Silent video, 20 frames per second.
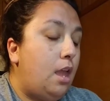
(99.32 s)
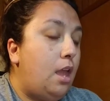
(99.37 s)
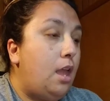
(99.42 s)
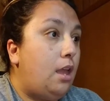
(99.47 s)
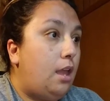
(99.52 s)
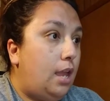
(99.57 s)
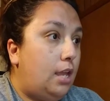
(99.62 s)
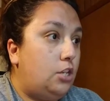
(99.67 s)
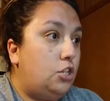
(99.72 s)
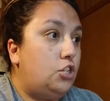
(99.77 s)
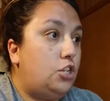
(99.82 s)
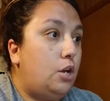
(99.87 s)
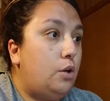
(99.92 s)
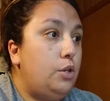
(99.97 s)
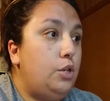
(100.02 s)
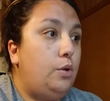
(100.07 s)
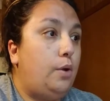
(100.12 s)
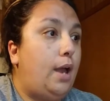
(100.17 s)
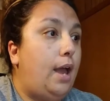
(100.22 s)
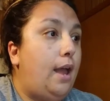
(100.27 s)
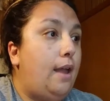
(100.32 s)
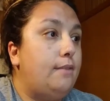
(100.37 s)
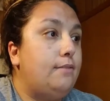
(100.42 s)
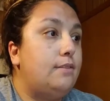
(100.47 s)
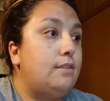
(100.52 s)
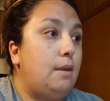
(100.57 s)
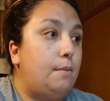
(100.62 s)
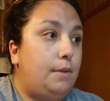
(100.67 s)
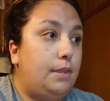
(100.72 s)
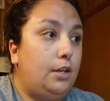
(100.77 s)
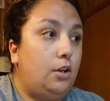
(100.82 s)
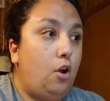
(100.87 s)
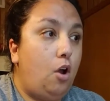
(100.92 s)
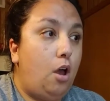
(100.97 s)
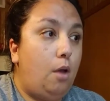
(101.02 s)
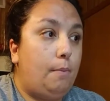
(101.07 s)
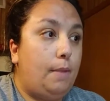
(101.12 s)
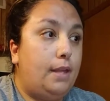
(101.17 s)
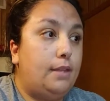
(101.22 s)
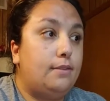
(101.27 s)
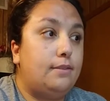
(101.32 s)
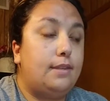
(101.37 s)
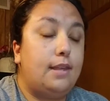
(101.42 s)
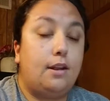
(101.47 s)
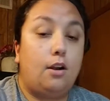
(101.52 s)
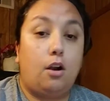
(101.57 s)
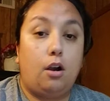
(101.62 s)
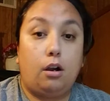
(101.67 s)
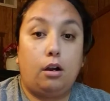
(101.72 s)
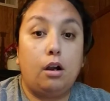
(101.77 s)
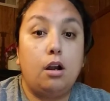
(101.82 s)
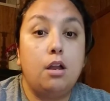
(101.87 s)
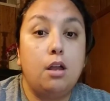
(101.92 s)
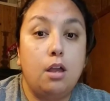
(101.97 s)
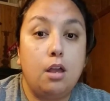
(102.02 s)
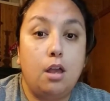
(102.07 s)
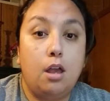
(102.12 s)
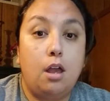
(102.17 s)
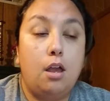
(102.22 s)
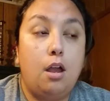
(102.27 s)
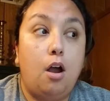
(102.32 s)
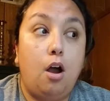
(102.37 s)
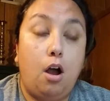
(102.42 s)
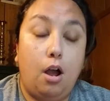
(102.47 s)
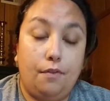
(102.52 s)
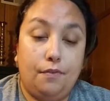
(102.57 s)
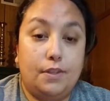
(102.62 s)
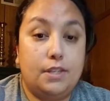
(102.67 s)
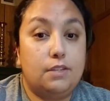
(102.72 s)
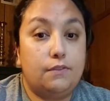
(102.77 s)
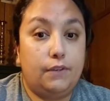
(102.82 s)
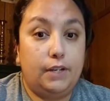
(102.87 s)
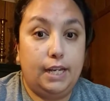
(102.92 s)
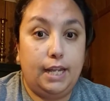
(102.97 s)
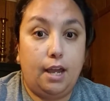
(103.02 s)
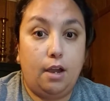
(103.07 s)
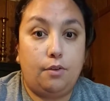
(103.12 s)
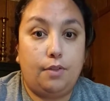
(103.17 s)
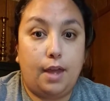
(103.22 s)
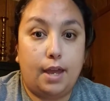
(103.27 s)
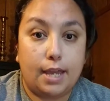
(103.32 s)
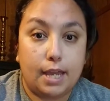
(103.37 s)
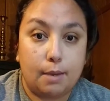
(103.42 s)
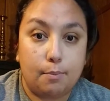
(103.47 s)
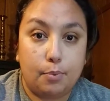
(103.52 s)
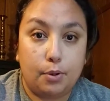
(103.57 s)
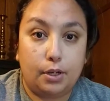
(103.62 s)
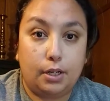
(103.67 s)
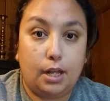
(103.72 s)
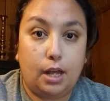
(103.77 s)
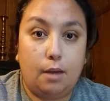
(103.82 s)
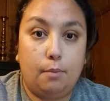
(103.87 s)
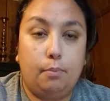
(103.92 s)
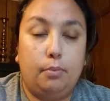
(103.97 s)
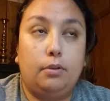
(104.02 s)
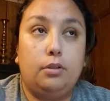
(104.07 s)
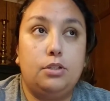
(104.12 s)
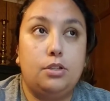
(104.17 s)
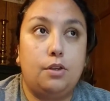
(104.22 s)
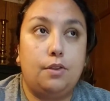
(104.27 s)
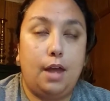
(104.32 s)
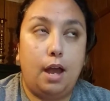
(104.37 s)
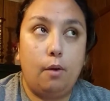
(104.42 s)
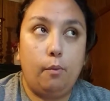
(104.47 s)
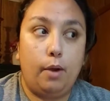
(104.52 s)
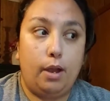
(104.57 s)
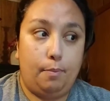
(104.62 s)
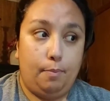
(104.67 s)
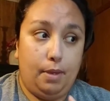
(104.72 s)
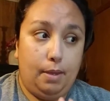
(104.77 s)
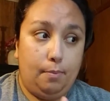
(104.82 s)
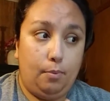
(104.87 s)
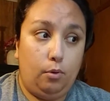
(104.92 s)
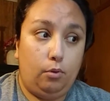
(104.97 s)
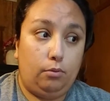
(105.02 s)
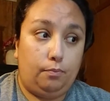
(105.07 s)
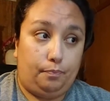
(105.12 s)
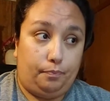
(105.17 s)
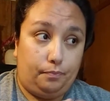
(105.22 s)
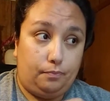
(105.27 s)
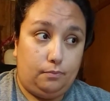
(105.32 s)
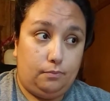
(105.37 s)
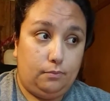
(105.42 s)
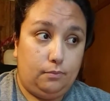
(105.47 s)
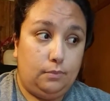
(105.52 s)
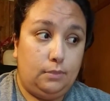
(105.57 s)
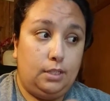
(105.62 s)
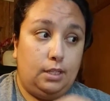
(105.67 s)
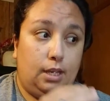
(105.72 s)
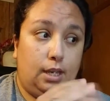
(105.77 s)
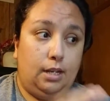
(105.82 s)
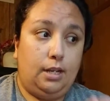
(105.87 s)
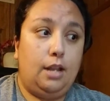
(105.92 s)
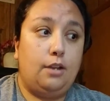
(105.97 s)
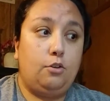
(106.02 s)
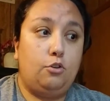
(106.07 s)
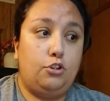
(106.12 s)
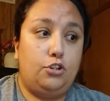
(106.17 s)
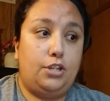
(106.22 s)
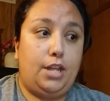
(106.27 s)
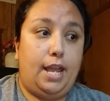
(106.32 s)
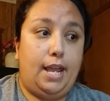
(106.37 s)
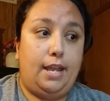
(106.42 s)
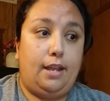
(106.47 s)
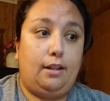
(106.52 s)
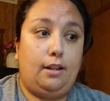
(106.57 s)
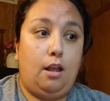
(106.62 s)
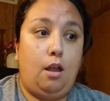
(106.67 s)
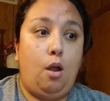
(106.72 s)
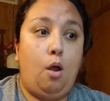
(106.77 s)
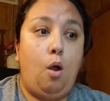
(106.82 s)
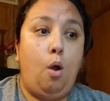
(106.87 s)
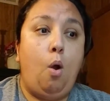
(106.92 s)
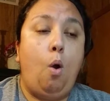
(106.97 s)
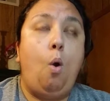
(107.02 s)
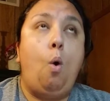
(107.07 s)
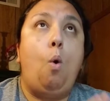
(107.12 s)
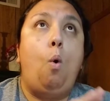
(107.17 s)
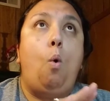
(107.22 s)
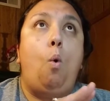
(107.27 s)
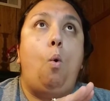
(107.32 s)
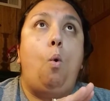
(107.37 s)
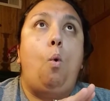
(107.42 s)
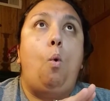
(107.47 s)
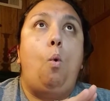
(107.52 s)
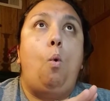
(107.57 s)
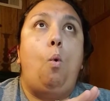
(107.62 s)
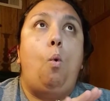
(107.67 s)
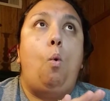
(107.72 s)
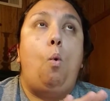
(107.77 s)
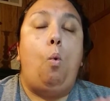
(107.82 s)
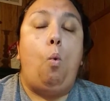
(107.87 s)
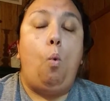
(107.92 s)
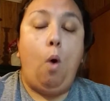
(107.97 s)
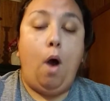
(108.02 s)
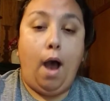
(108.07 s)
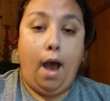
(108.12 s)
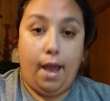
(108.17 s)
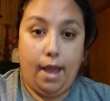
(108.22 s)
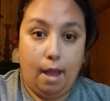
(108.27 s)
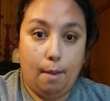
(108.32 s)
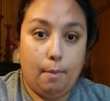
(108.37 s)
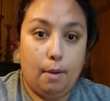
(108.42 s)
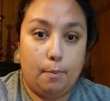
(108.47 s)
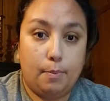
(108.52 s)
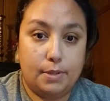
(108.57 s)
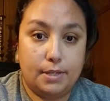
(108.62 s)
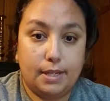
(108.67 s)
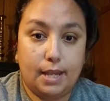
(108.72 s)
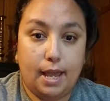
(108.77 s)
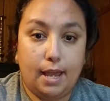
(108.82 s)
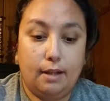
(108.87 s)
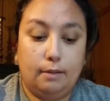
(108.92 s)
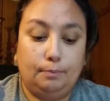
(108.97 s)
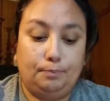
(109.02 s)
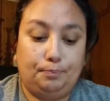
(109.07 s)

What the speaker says: and show you guys some of the comments that are on this video that he put up. So that way people can understand why I'm upset.